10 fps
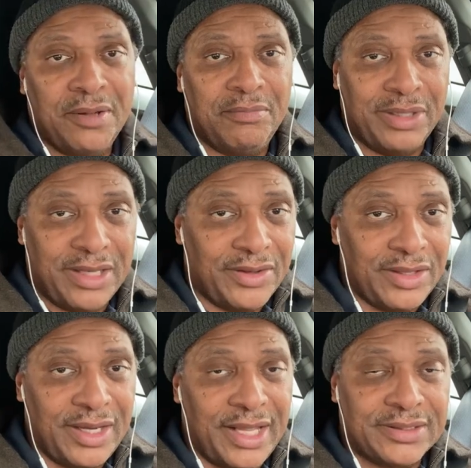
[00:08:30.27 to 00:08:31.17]
But
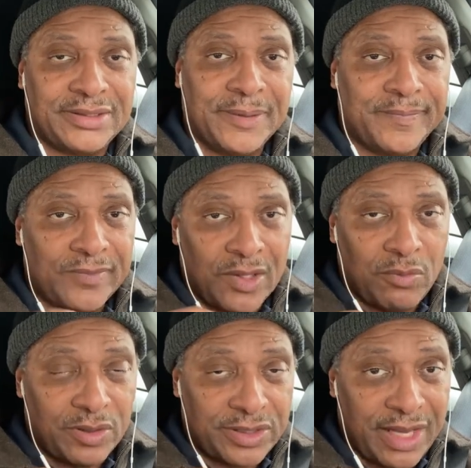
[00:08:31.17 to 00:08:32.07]
nonetheless,
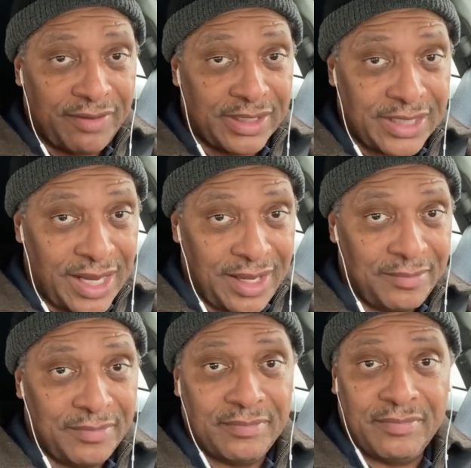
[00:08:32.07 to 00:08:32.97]
we're saving
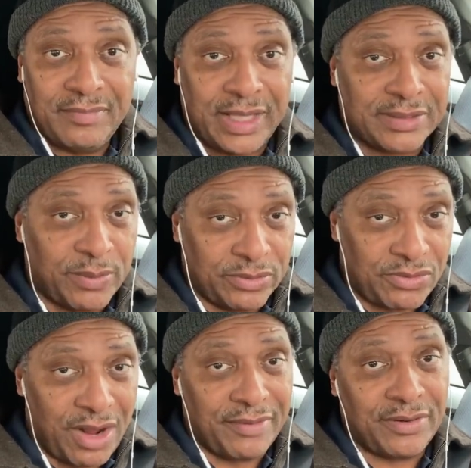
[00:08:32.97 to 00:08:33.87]
time. That's both
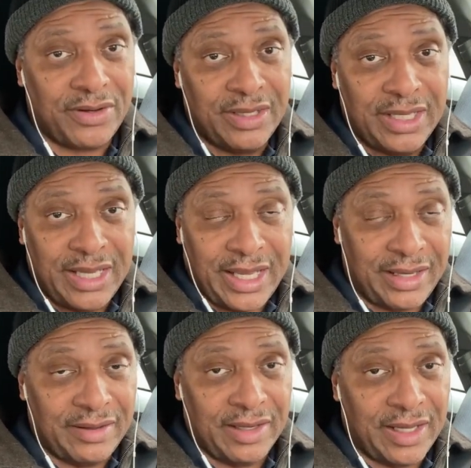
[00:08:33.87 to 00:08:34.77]
driver
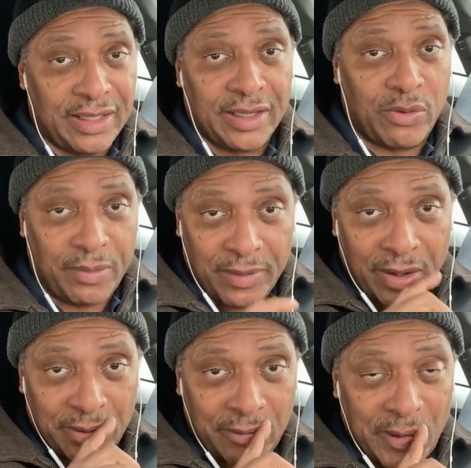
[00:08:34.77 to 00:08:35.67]
and equipment
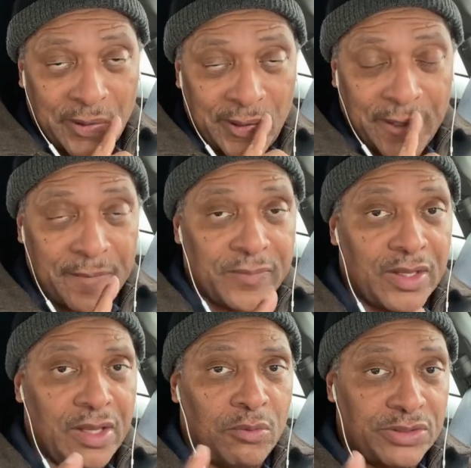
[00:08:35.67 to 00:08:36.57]
on the road.
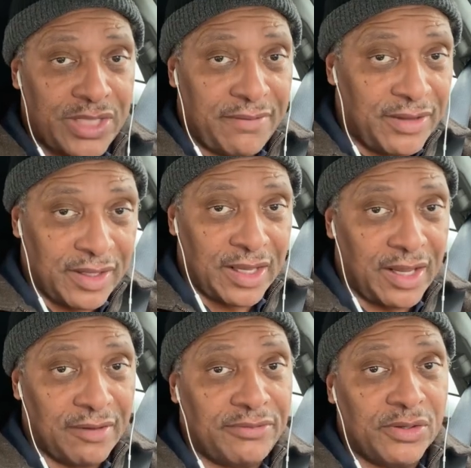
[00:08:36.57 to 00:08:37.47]
We're saving
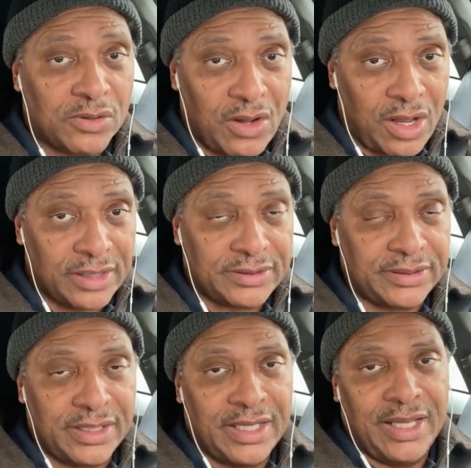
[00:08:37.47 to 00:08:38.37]
fuel
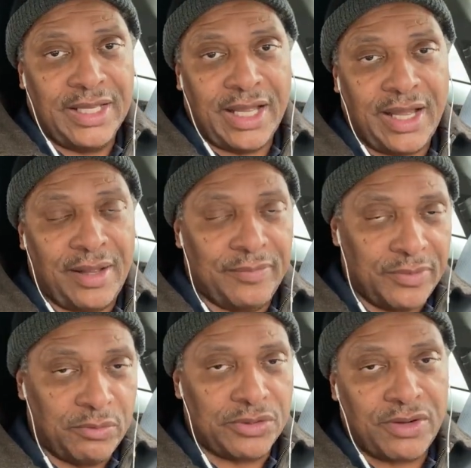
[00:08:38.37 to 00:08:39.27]
costs.
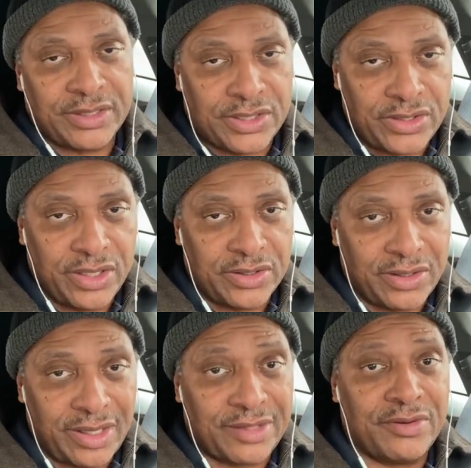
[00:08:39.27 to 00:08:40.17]
We're transitioning to
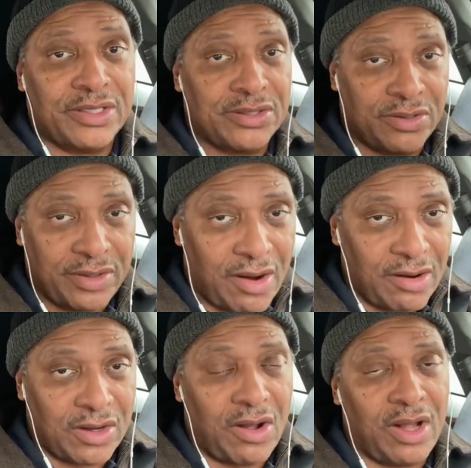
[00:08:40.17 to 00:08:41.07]
electric, so there
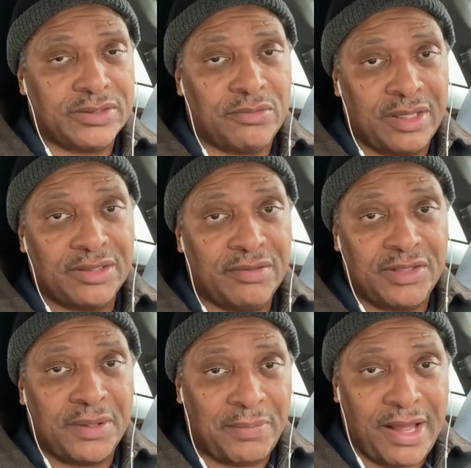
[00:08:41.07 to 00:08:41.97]
are costs relative
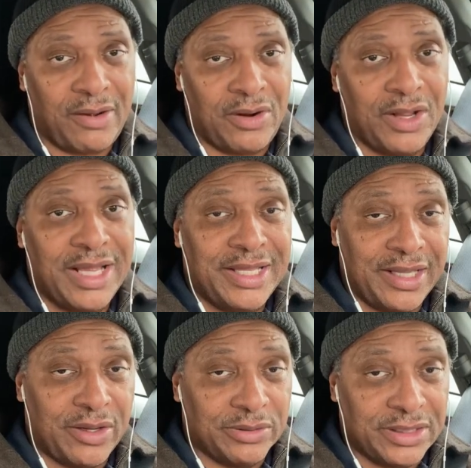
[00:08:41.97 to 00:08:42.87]
to the power
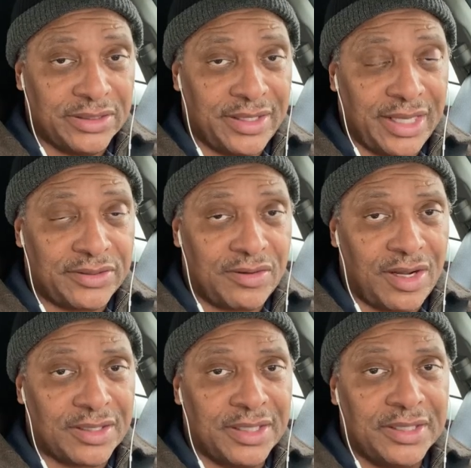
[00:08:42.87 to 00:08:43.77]
that goes into that truck.